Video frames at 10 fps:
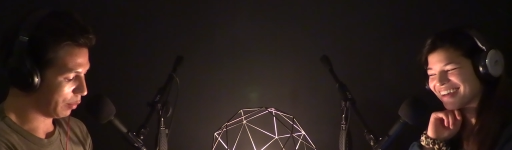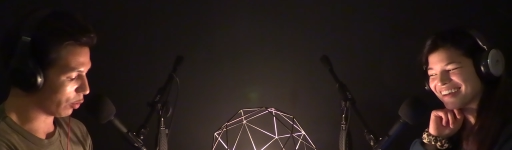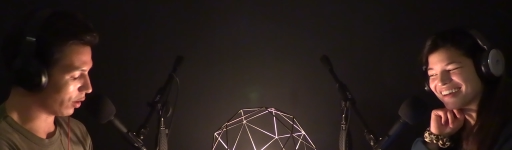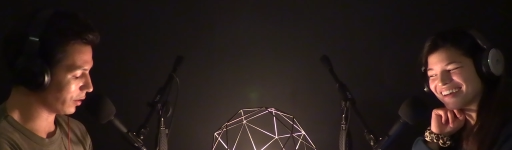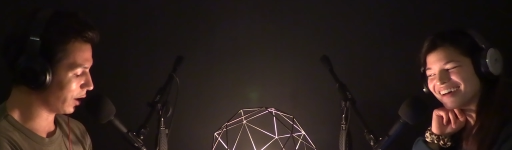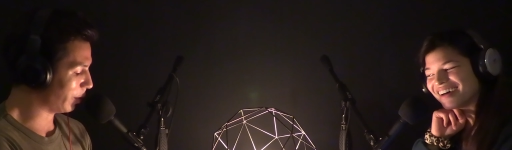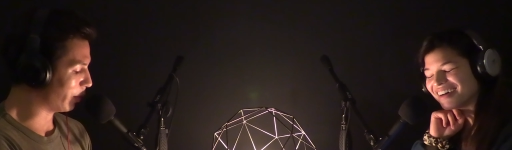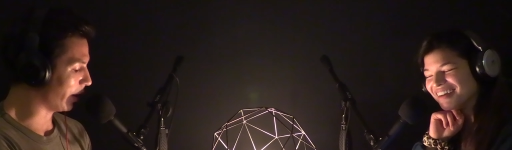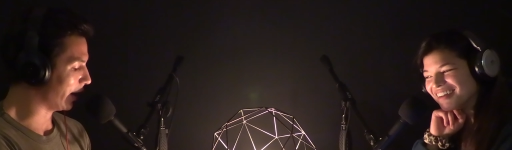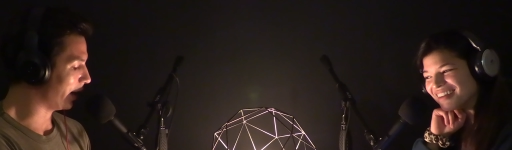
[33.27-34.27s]
Speaker 1: But we're also going to be
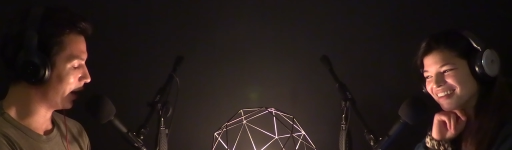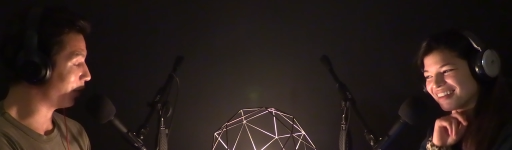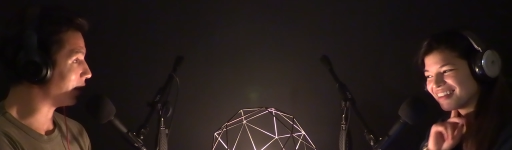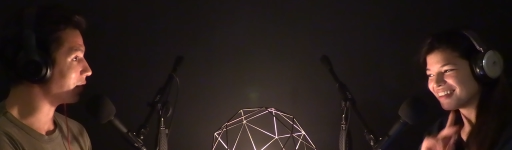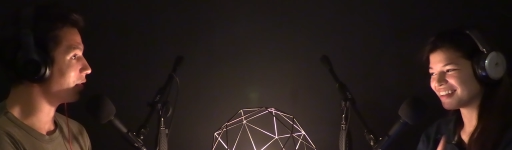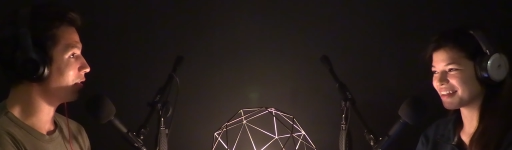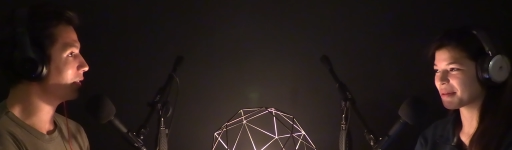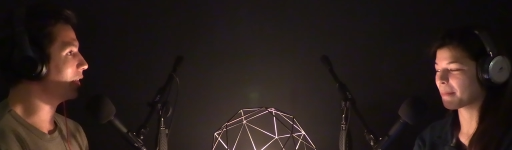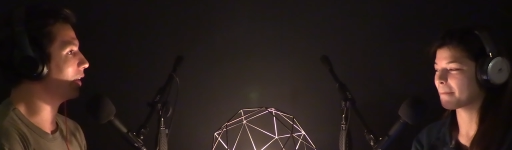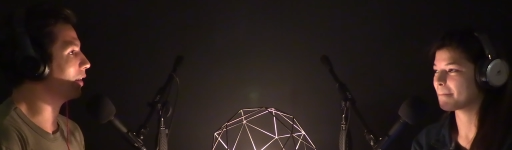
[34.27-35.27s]
breaking down a song
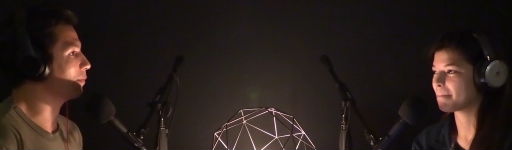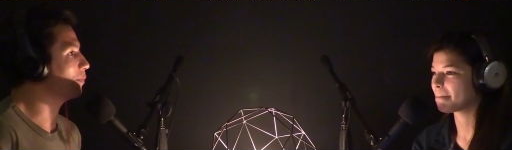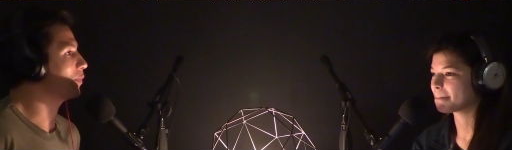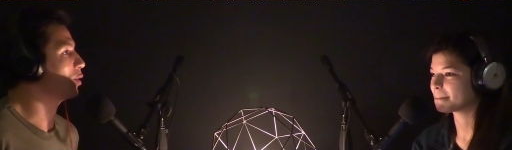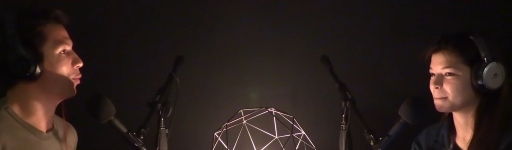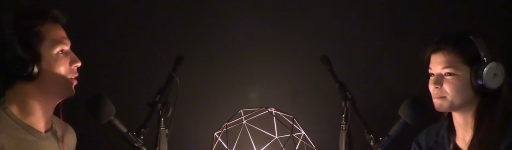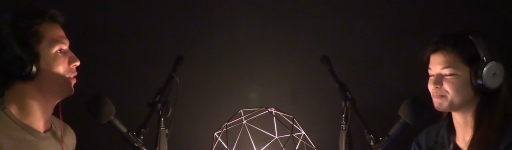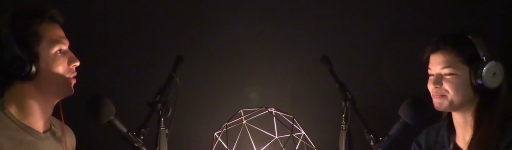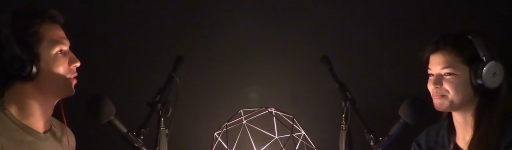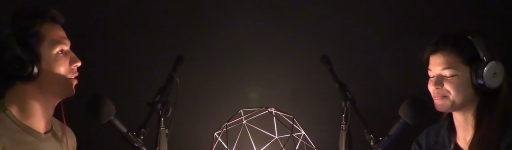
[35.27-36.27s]
today. What is
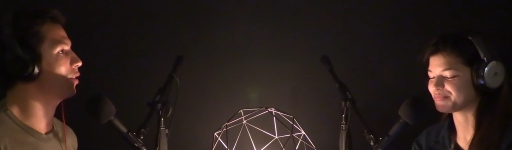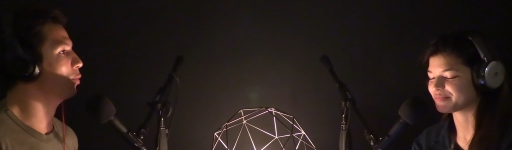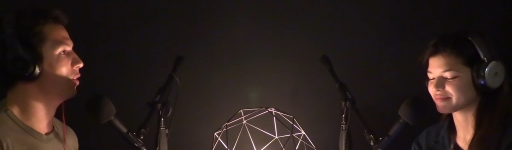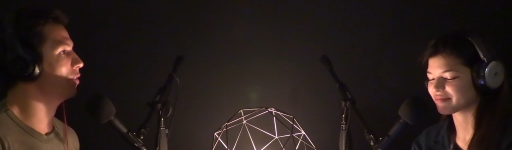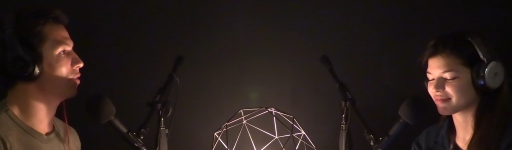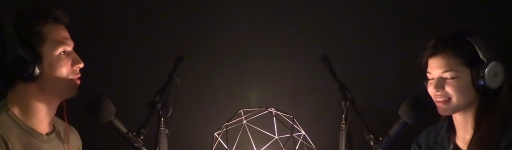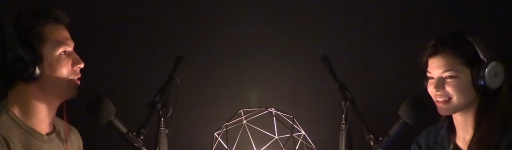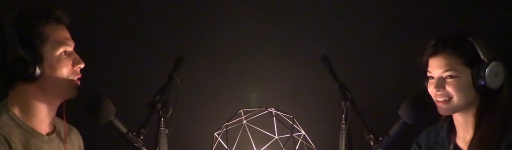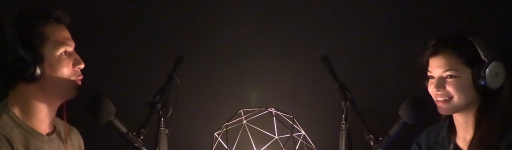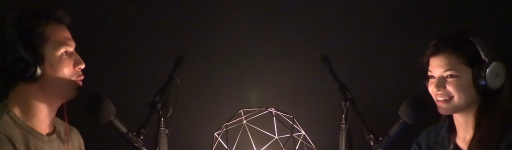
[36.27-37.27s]
mm-hmm. the song? What is the
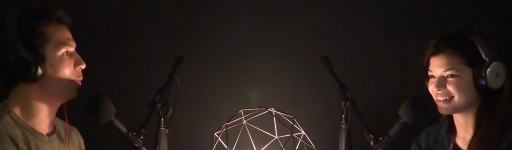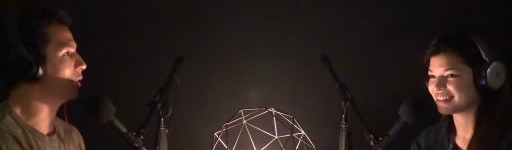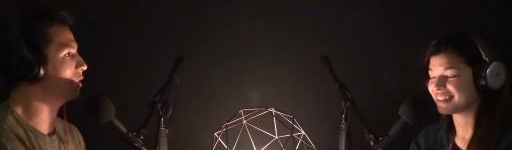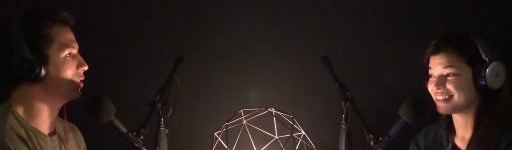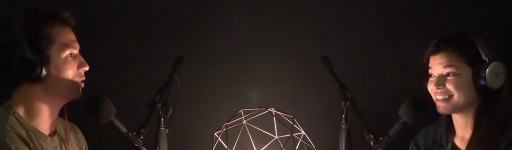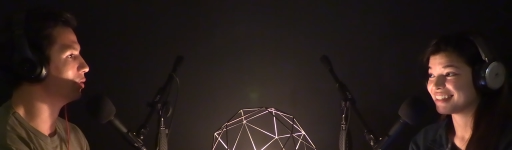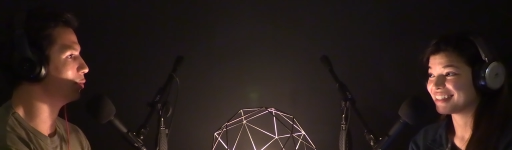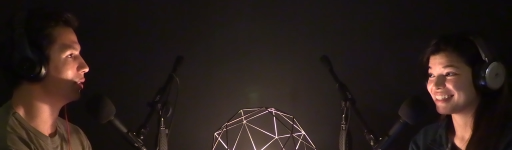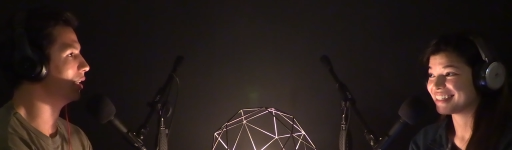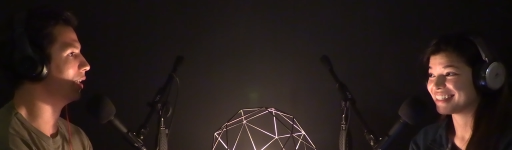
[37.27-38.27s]
song that we'll be listening
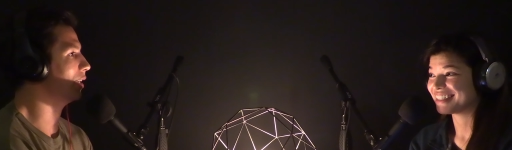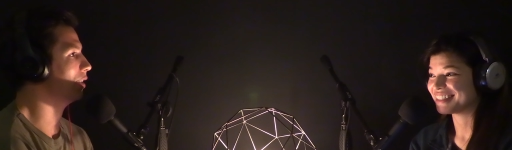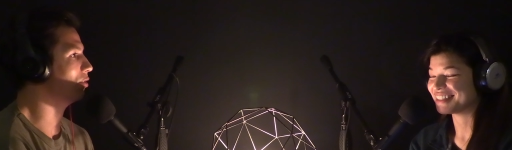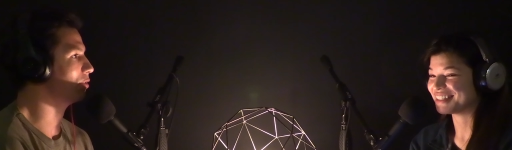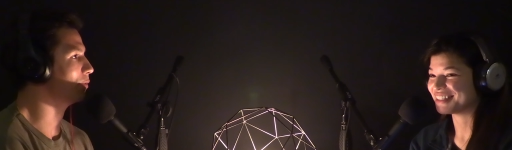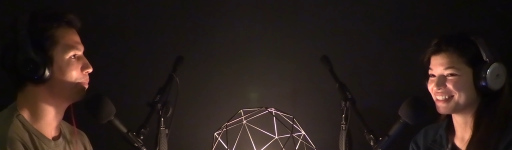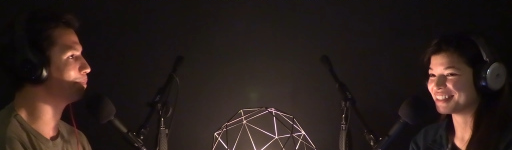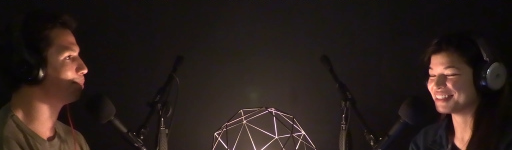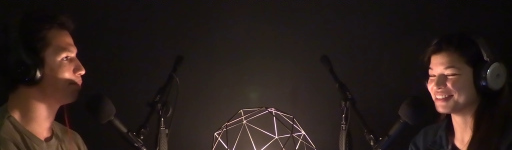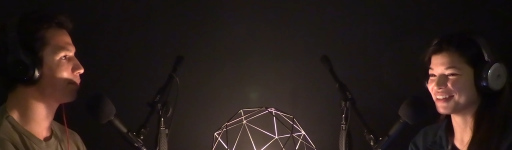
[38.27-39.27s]
to today, Kiersten?
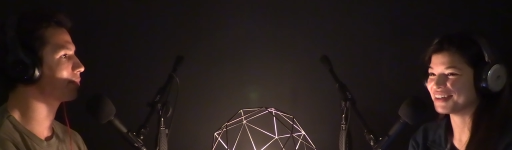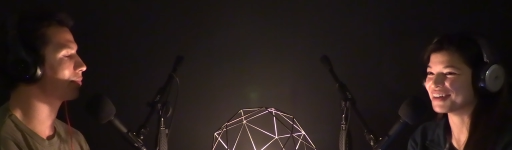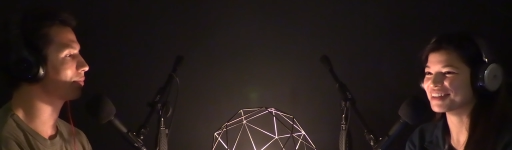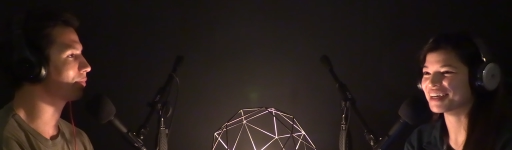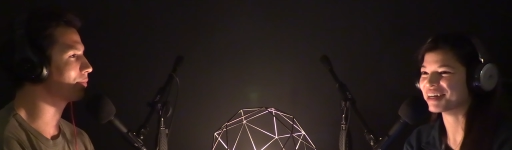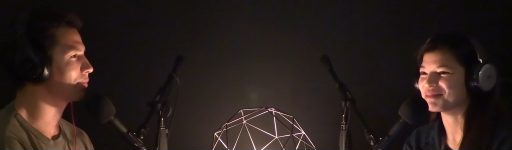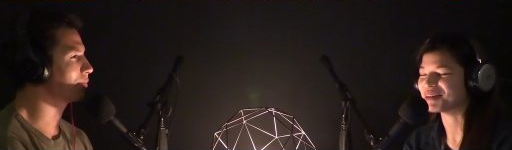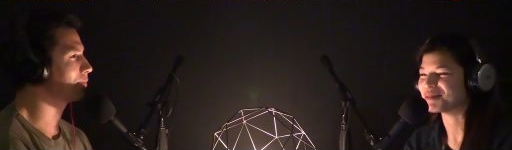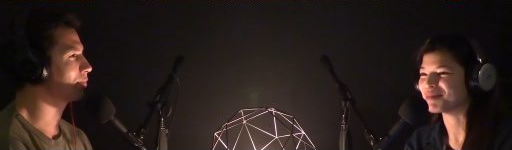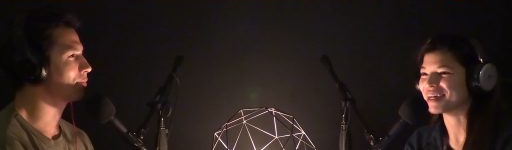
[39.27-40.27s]
Speaker 2: The song that I
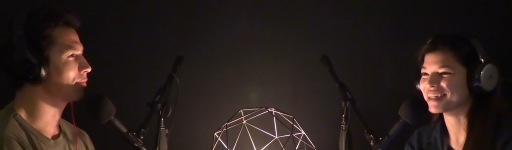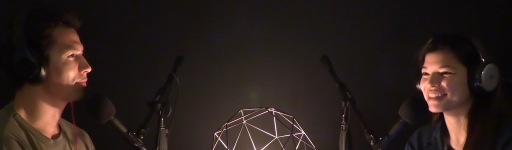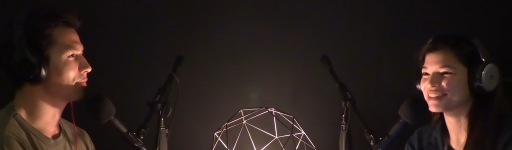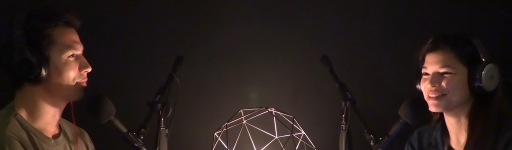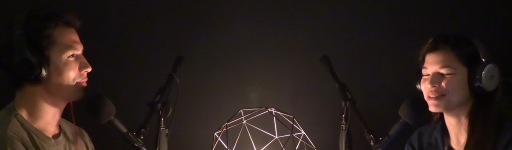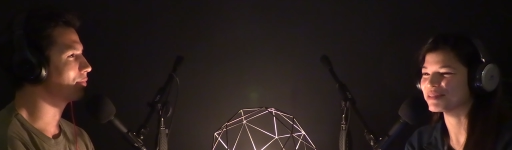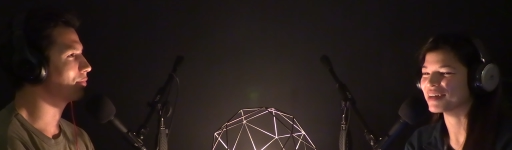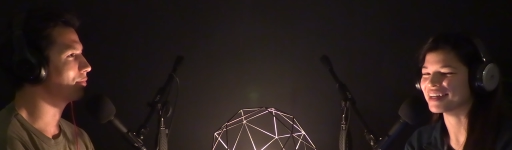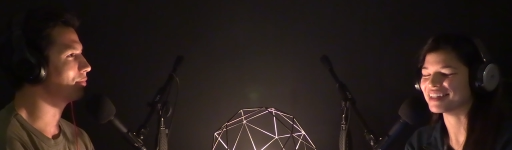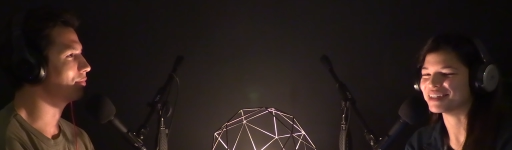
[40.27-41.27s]
want Mike to
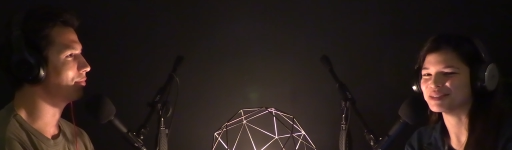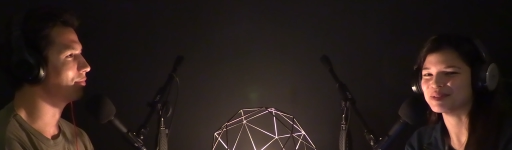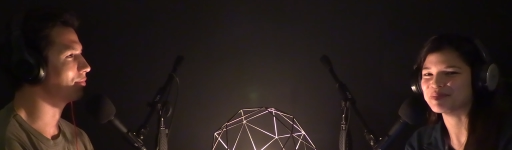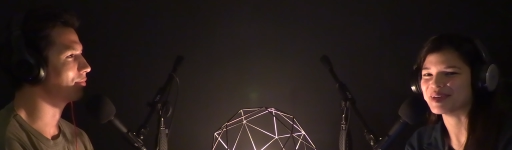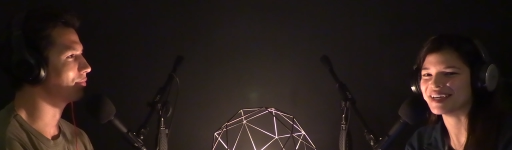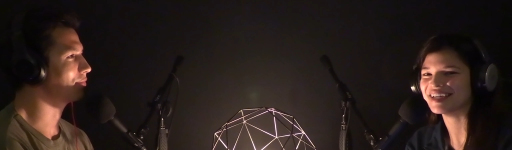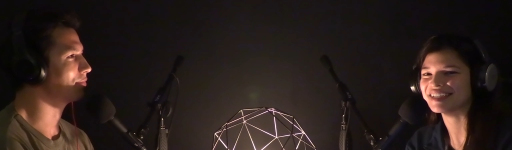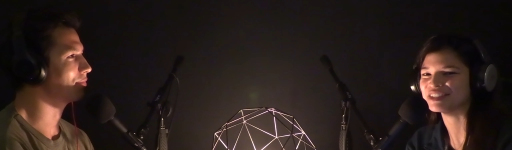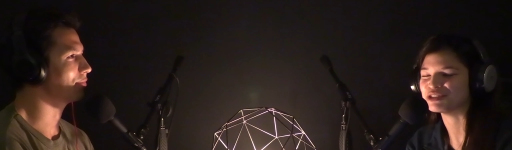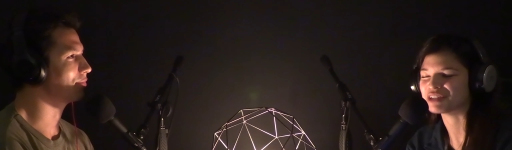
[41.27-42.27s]
analyze with me
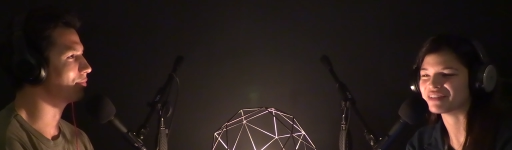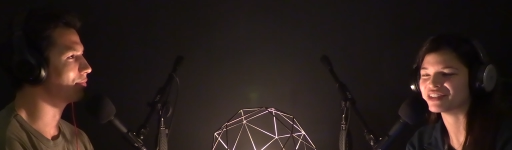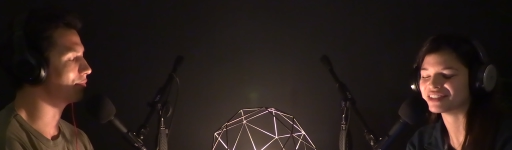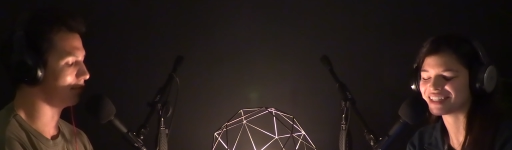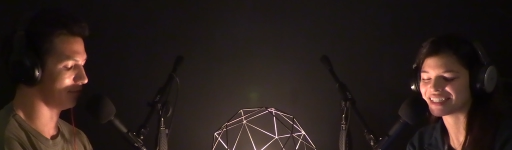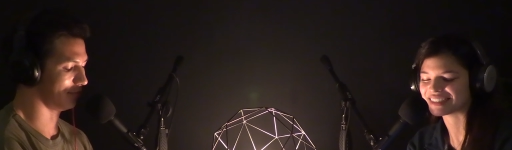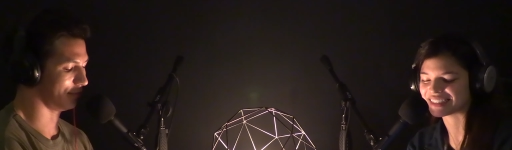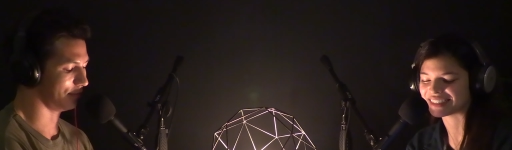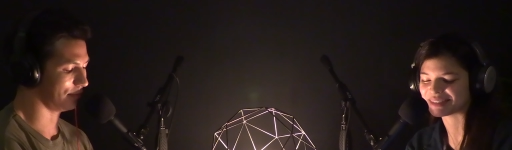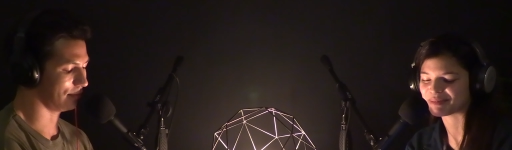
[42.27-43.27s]
is "Driver's
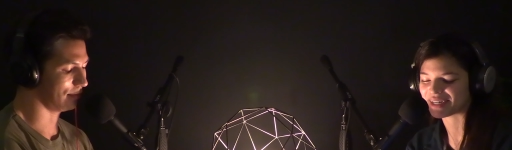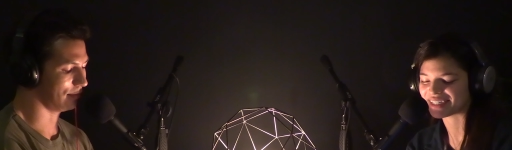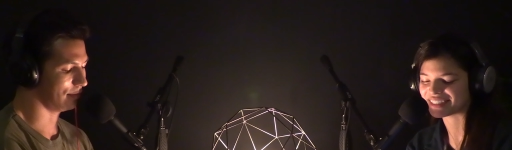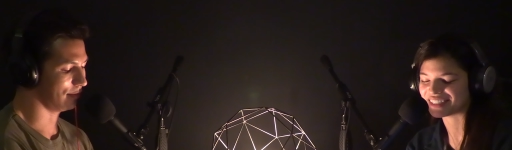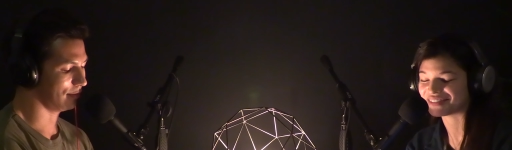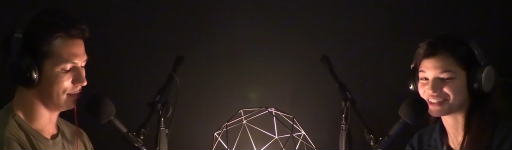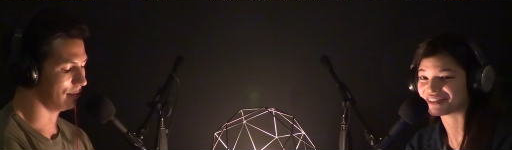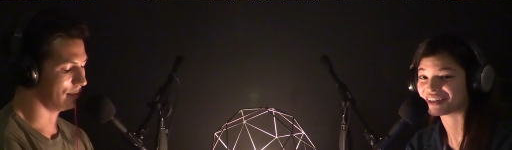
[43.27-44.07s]
License" by Olivia